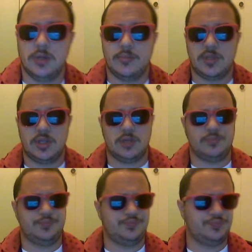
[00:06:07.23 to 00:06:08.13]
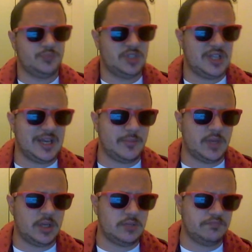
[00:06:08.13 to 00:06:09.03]
But yeah, I didn't
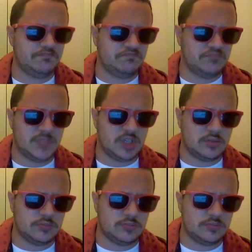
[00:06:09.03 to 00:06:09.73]
mind it. Huh.